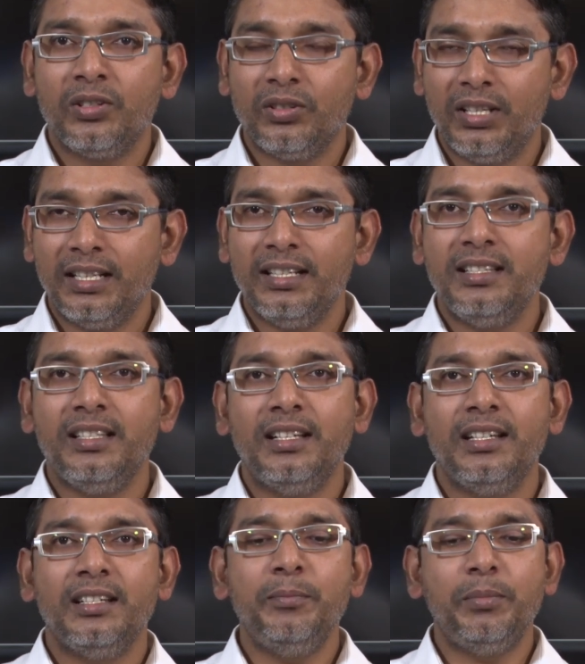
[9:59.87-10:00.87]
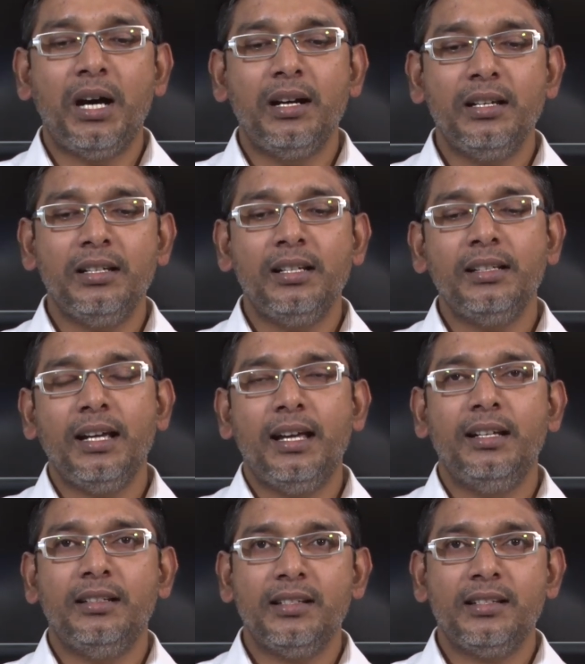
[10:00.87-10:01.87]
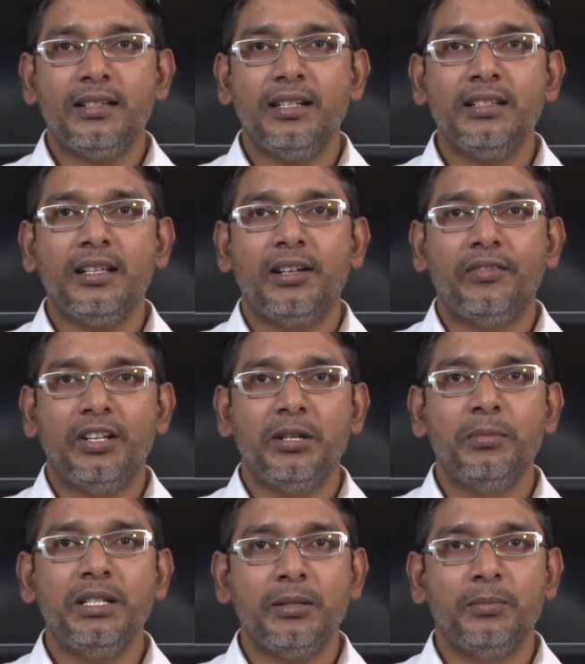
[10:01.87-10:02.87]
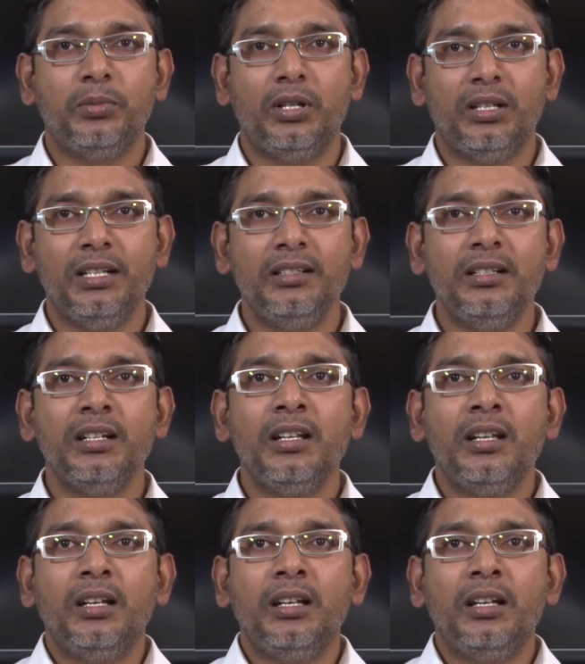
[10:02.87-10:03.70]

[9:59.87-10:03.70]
So, that is the reason particle characteristics are very much important